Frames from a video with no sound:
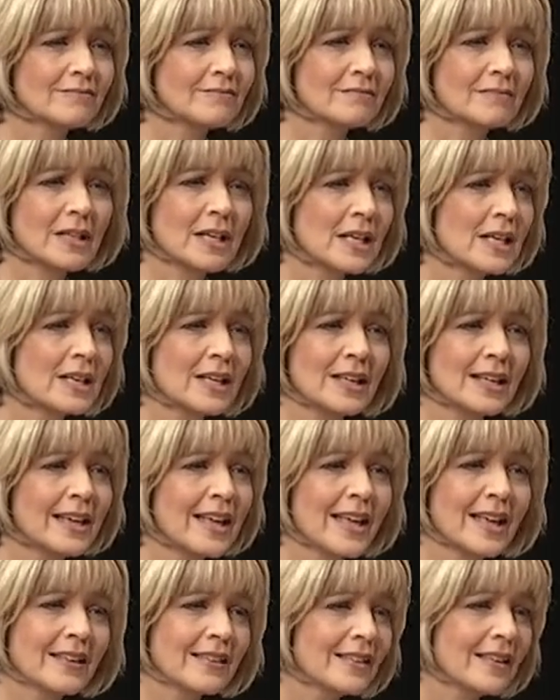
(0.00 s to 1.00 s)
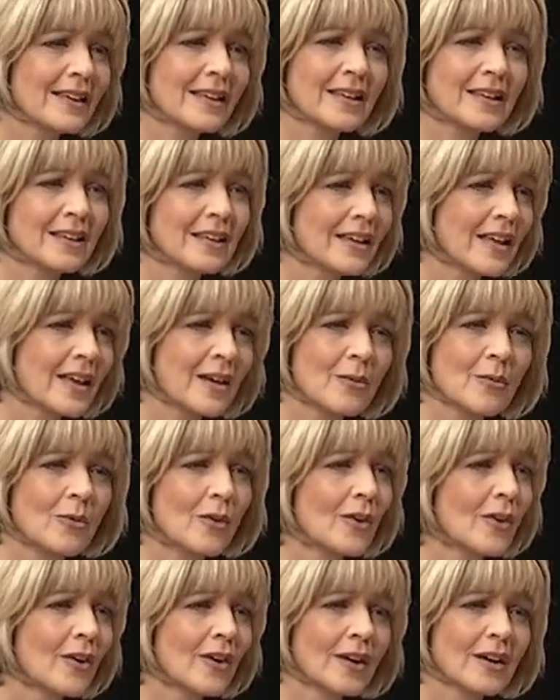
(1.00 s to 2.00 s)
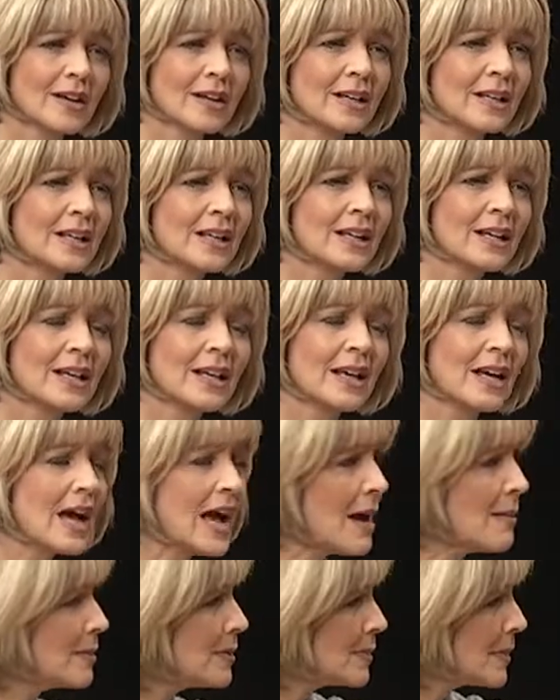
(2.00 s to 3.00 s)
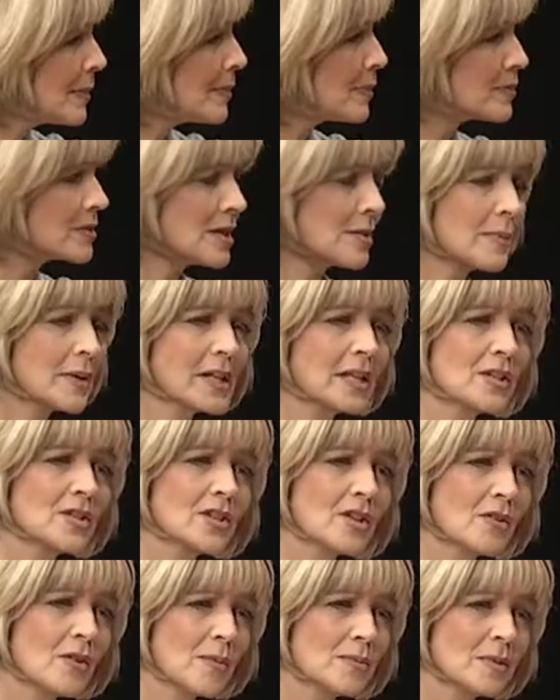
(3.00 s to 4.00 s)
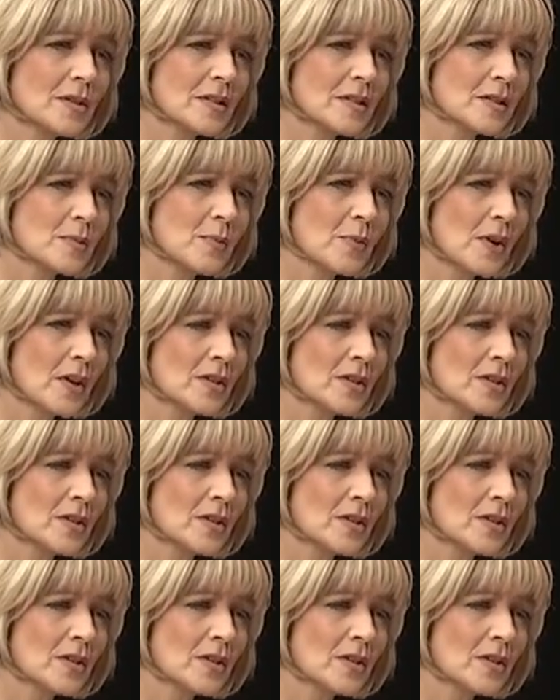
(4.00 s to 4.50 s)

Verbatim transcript: yeah, you can't think, you can't work. How many people typically show up? we have brunch?